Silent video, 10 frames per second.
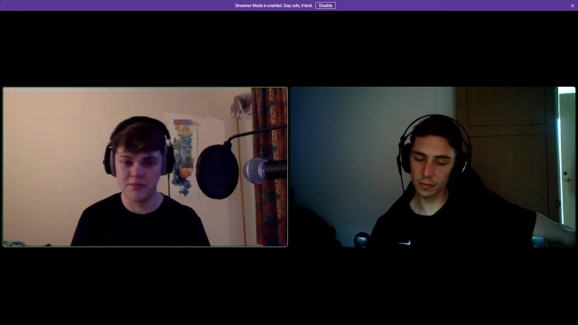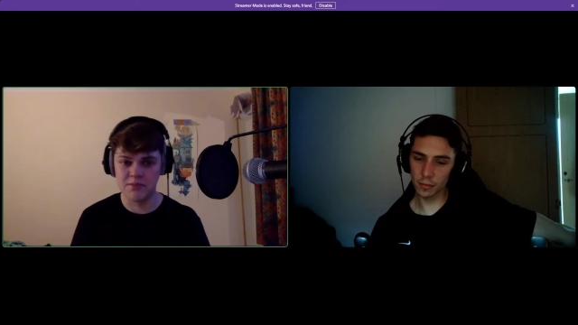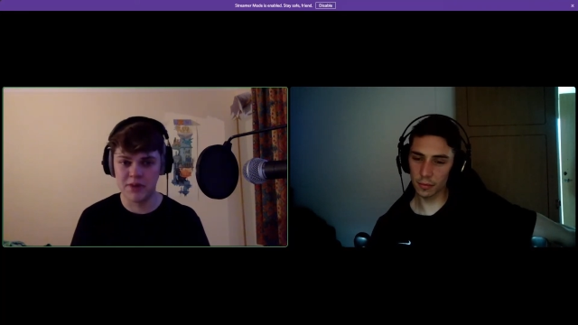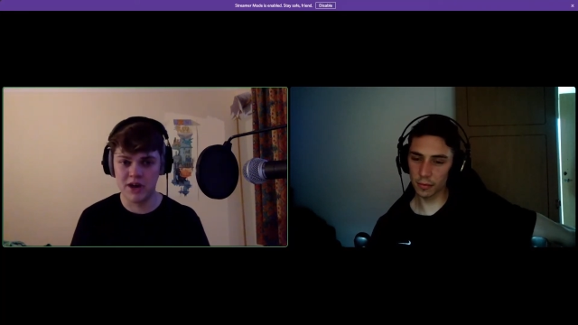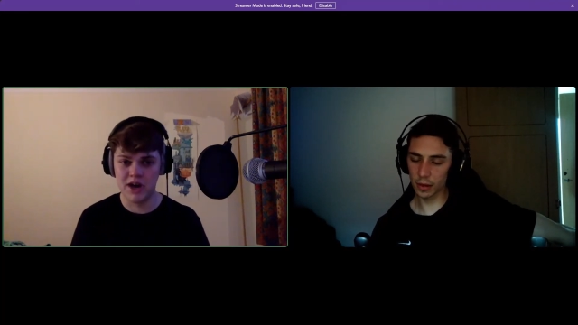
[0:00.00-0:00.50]

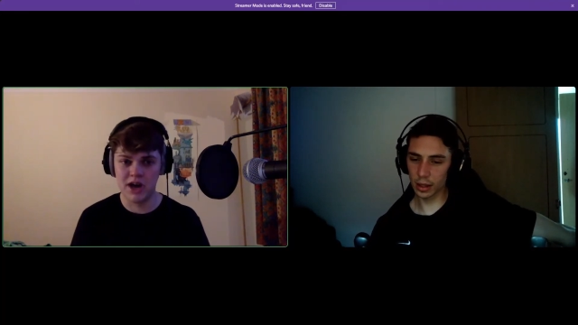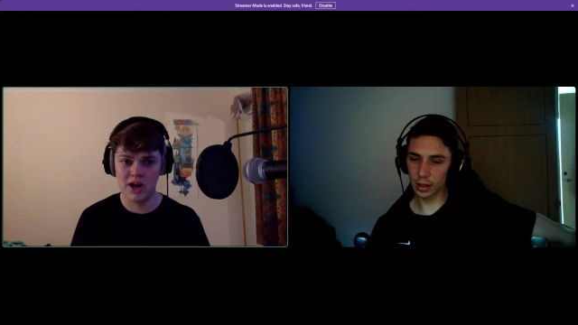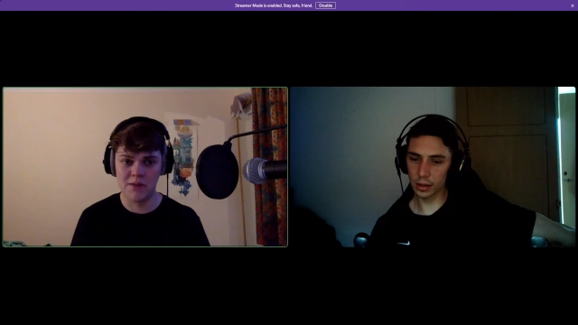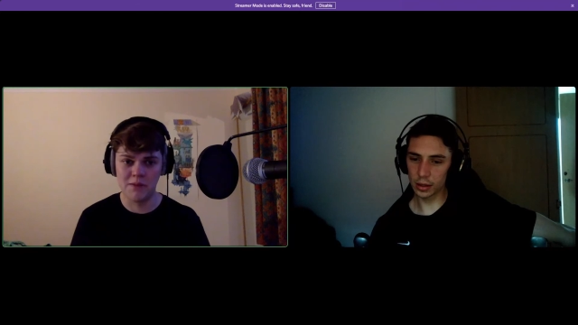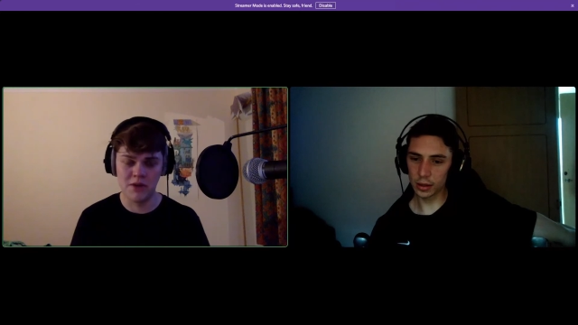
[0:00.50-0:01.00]
Speaker 1: But
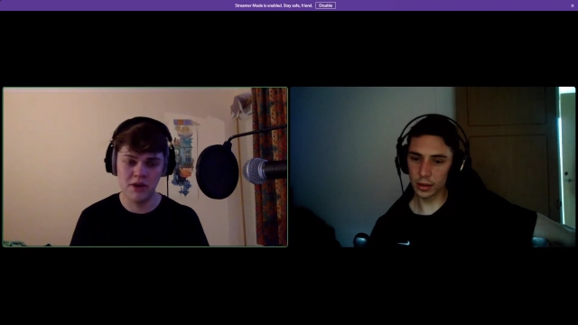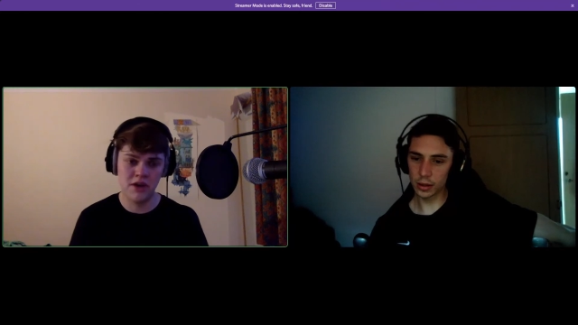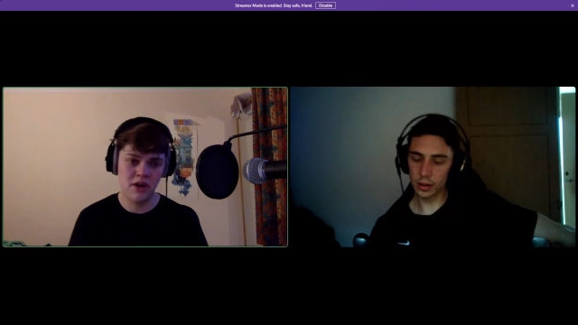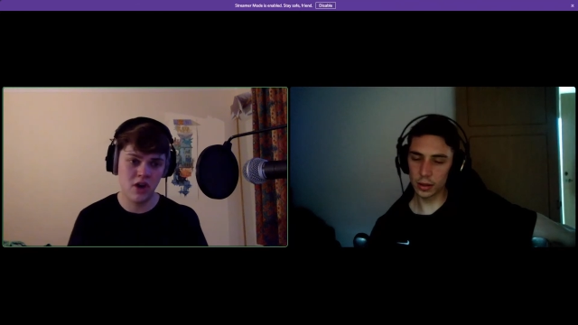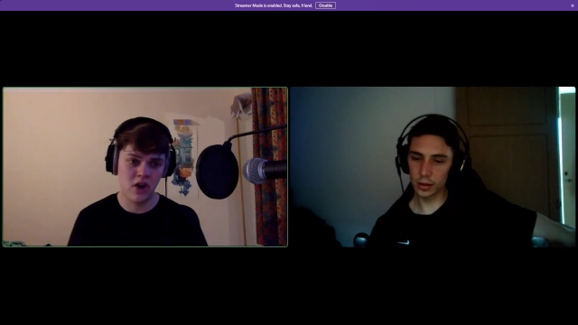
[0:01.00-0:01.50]
um,
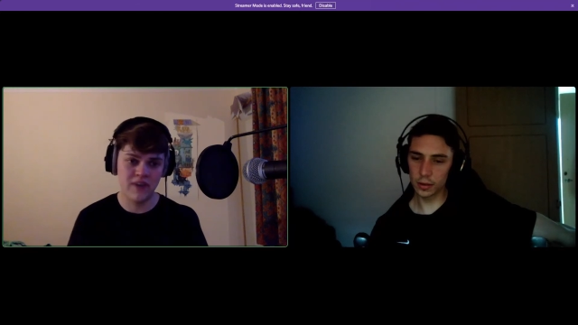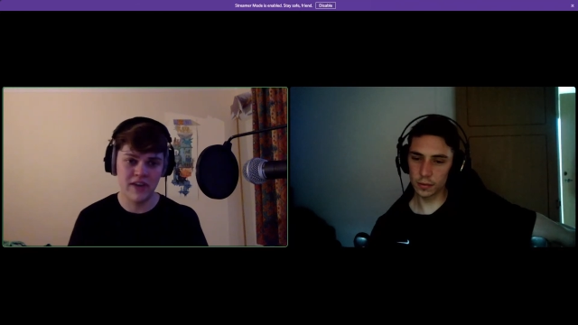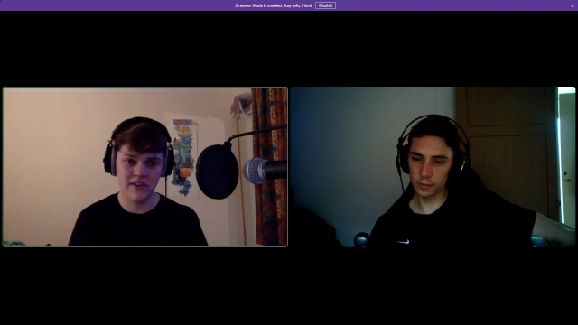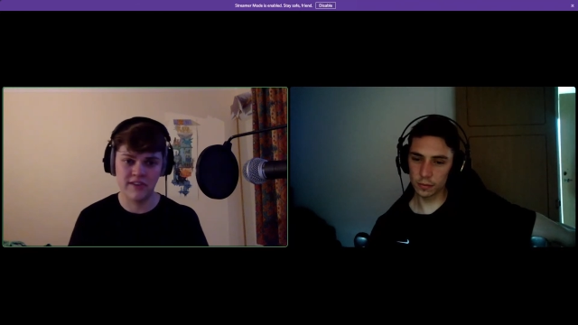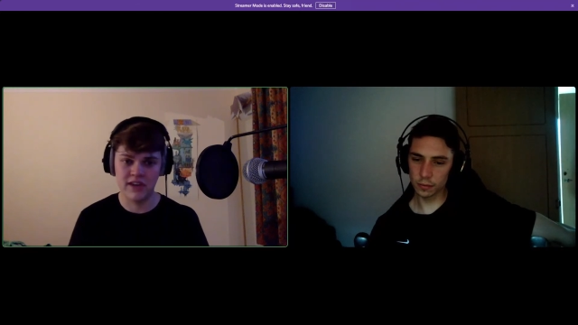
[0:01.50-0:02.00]
on the
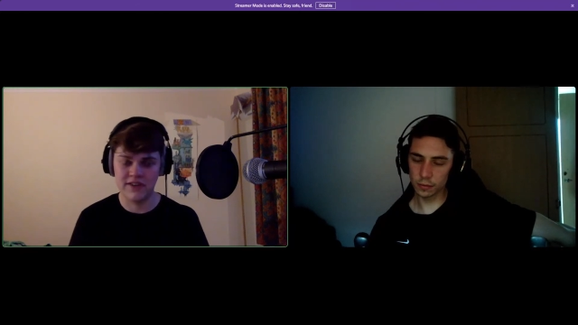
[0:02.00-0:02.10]
other side,